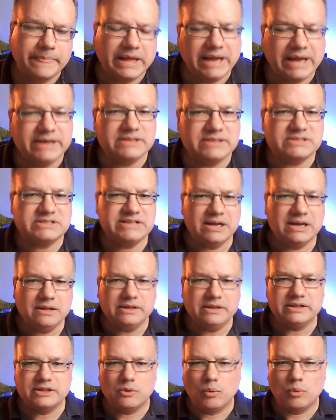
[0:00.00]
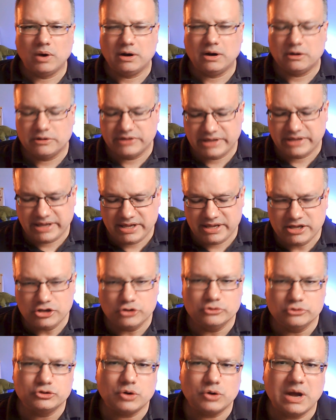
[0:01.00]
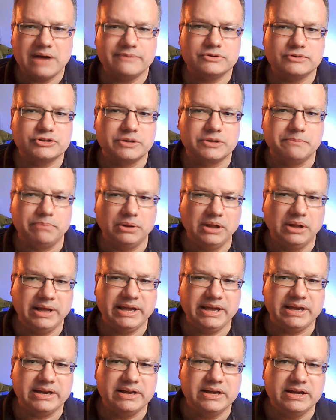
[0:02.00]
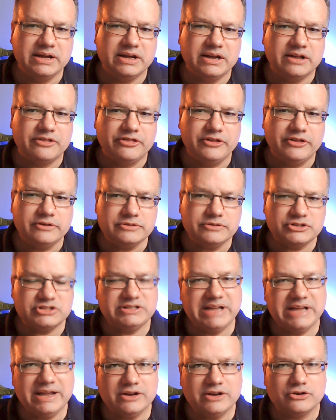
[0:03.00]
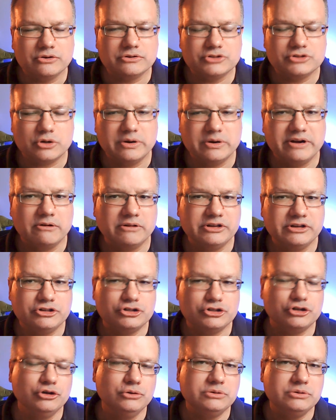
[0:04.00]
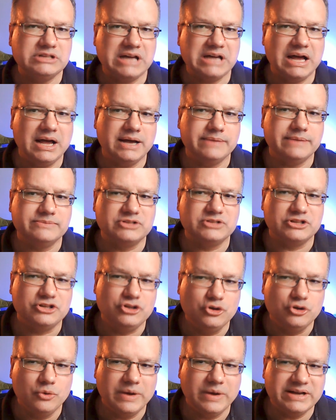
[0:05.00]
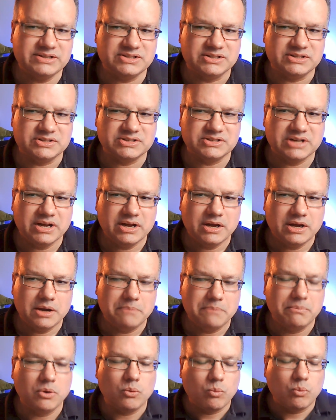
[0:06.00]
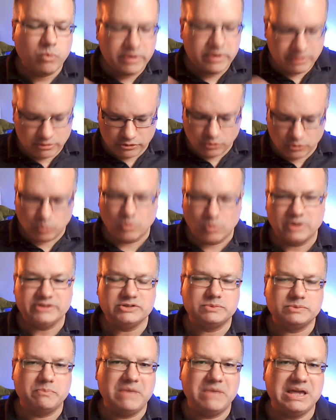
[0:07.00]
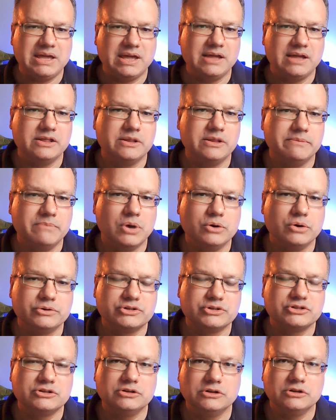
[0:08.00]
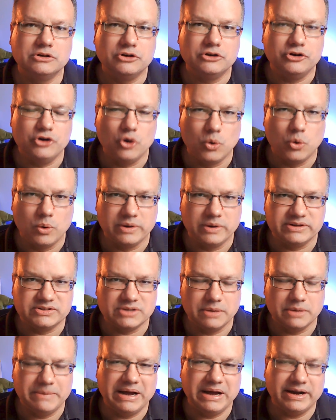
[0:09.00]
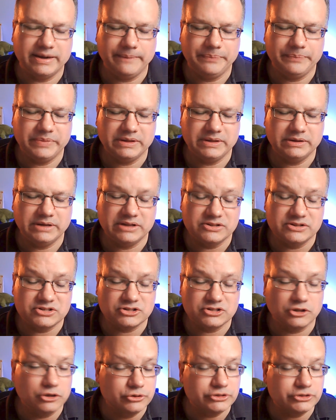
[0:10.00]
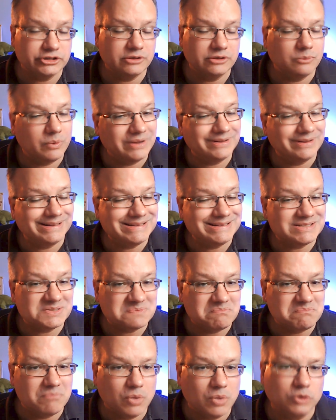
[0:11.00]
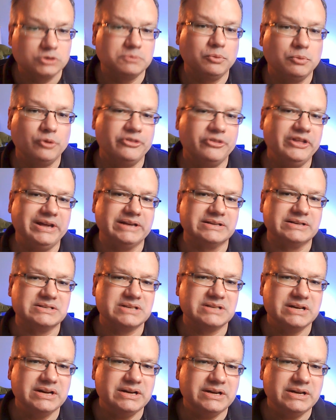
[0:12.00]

And it's telling that while the EU drivers complain, their standards are nearly two times the US's, but we're the ones making the most noise about it. And the solution, well, it's multiple things